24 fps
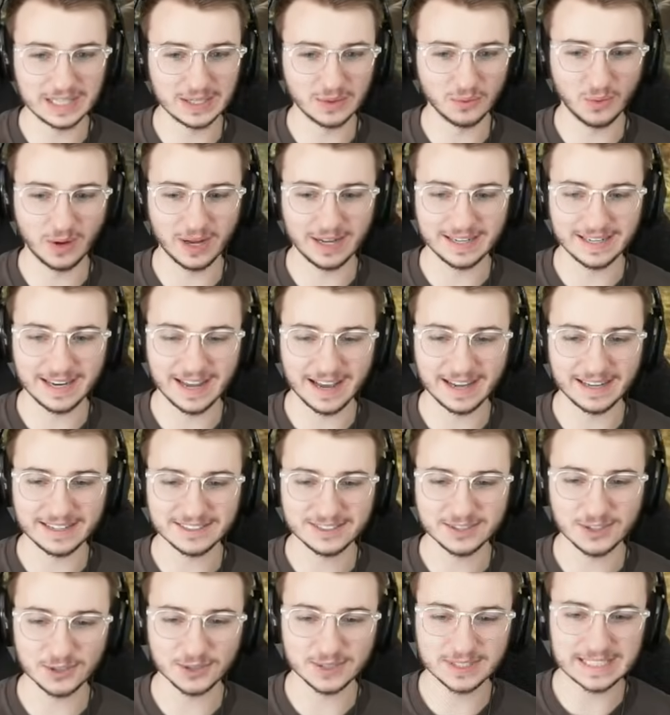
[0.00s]
and whatnot.
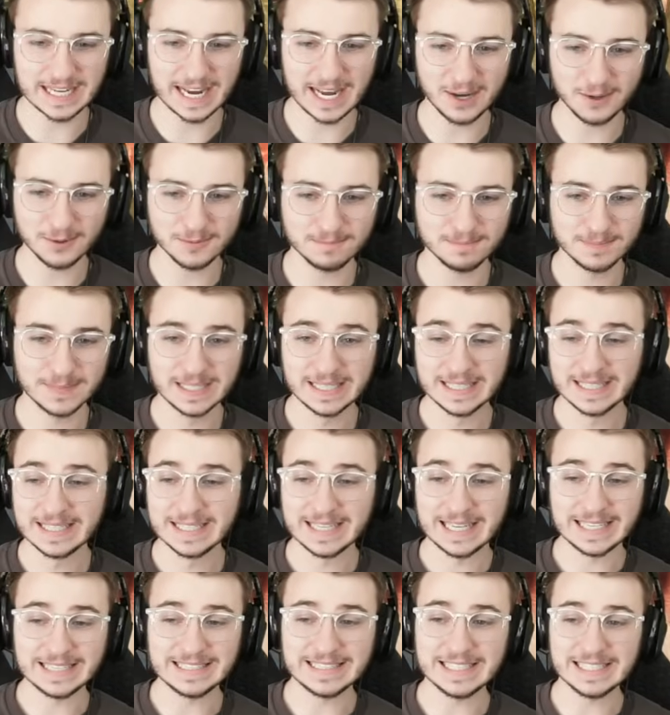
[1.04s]
Turns out,
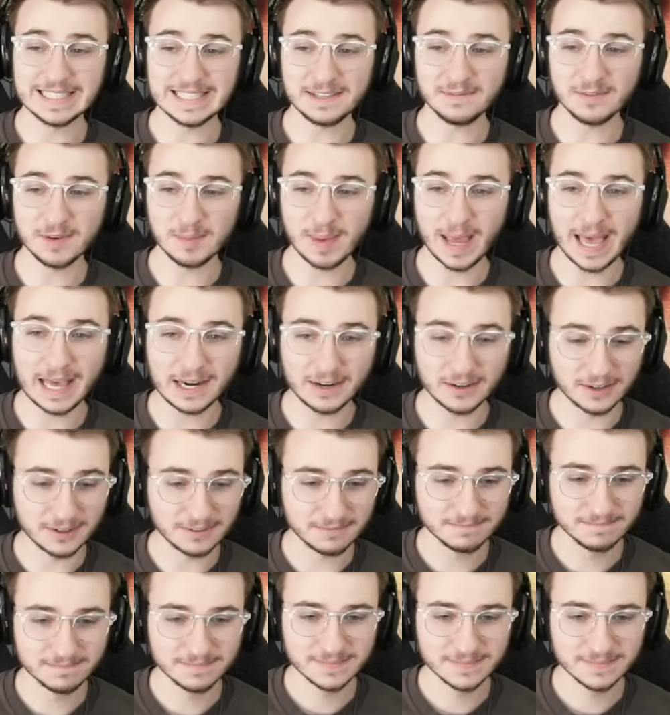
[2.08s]
it didn't even matter.